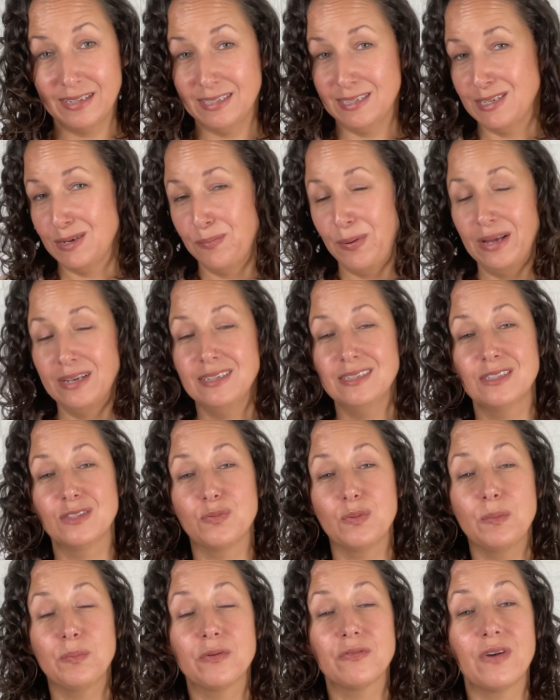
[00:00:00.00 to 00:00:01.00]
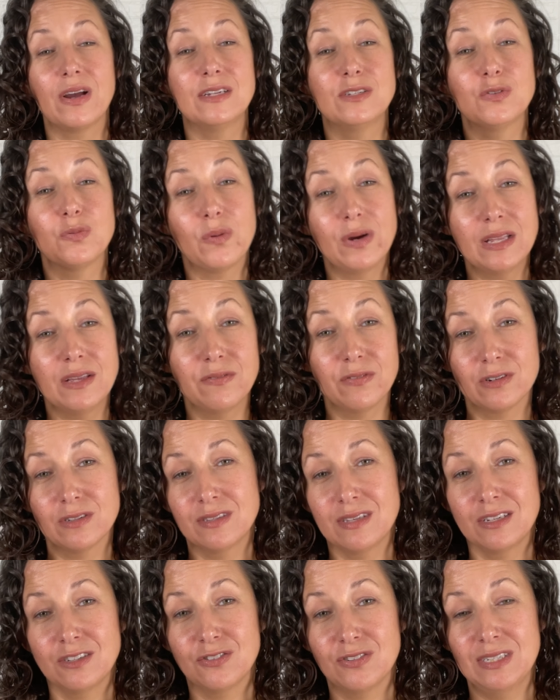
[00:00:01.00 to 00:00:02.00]
Independence. We provide 21st
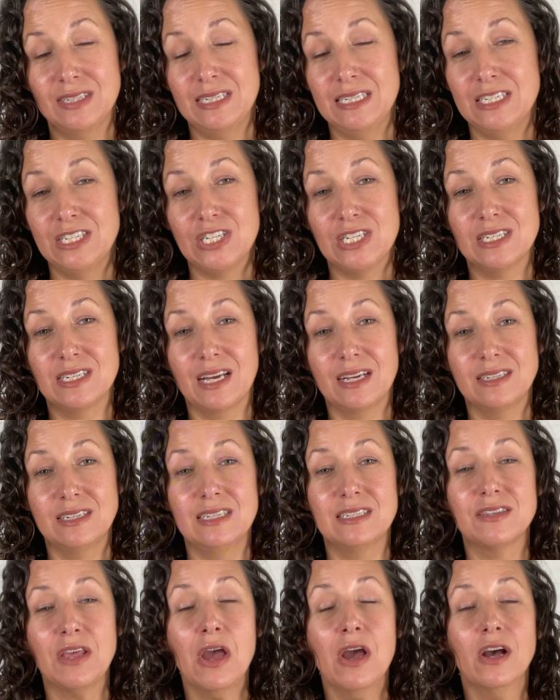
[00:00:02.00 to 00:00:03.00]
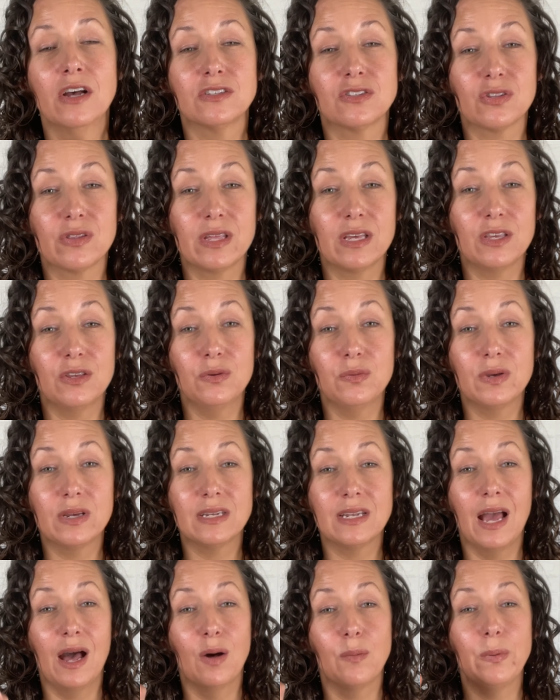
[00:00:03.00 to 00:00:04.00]
century teaching techniques so that you can
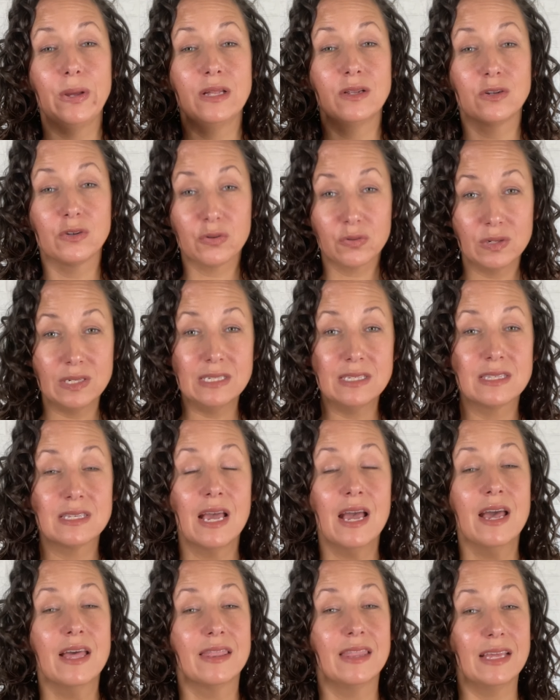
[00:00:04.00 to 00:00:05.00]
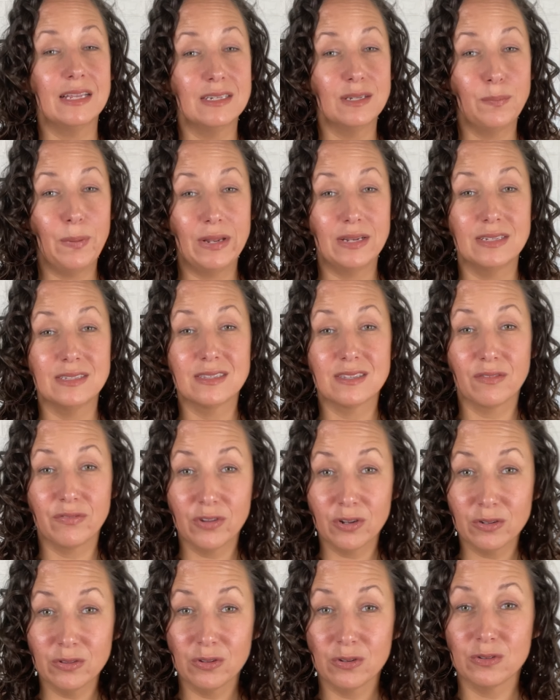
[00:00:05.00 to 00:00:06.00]
help increase the independence of
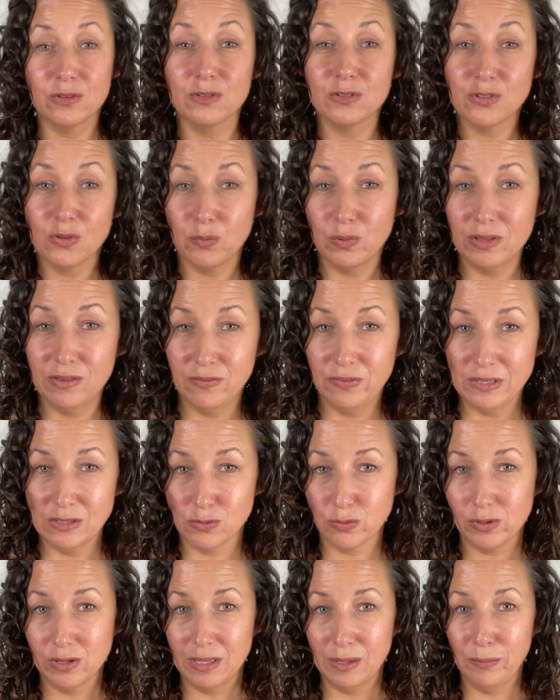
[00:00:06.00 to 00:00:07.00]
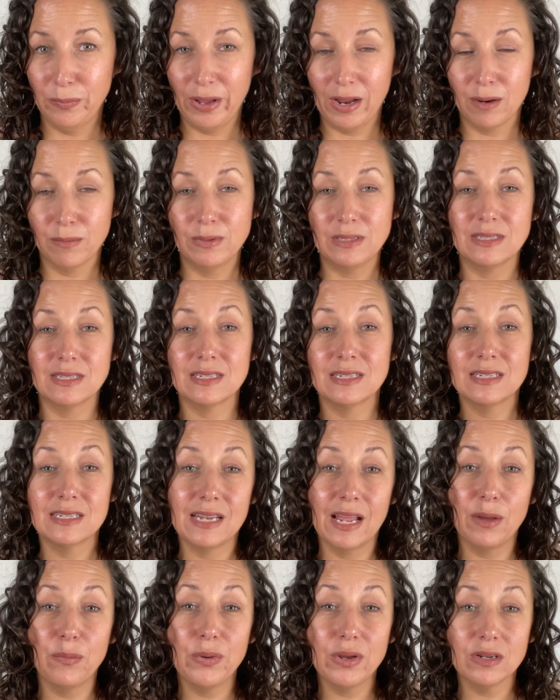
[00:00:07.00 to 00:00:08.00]
your learners with visual impairments. And
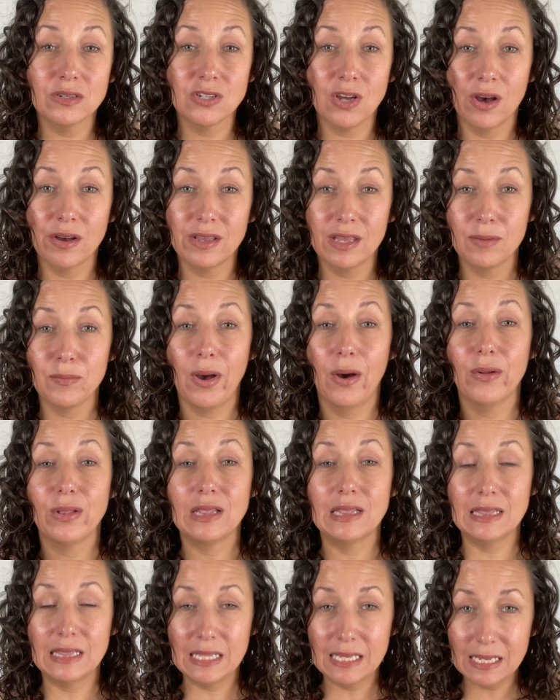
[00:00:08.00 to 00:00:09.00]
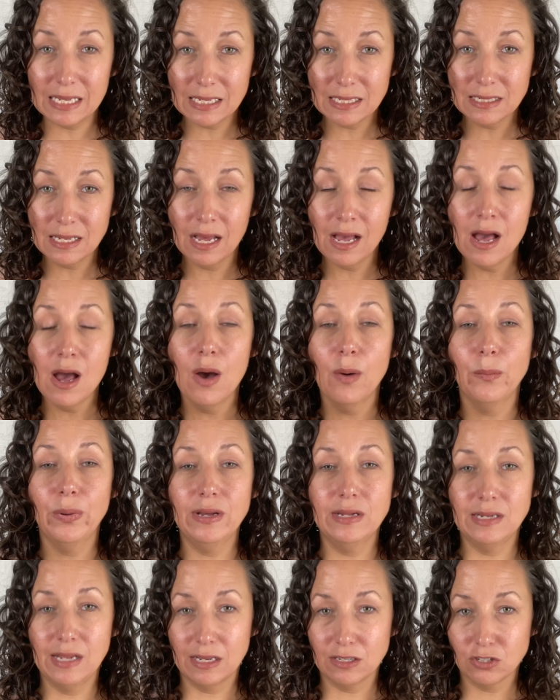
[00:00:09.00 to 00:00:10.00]
today we are talking about lead
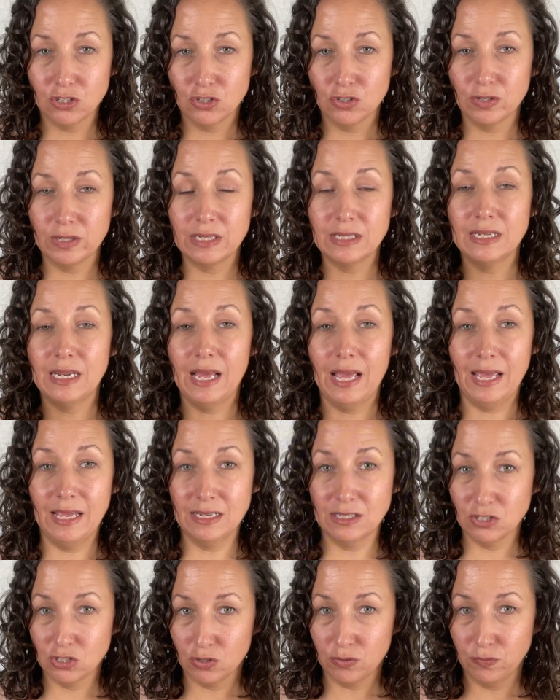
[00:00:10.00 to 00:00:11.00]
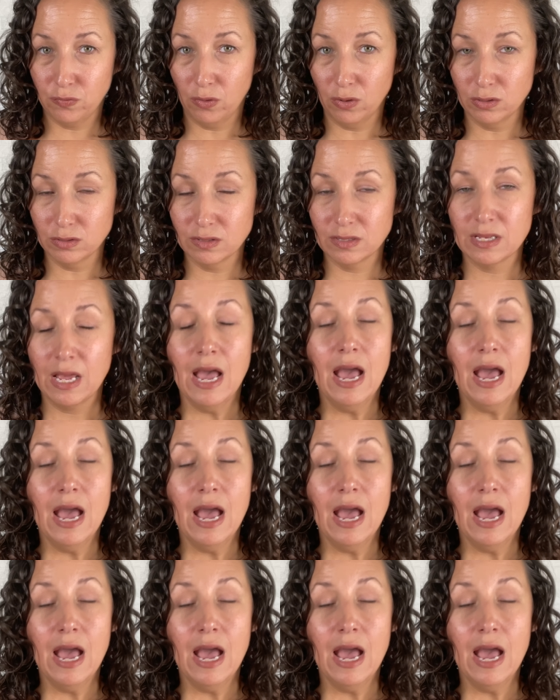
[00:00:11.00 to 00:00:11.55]
pedestrian intervals.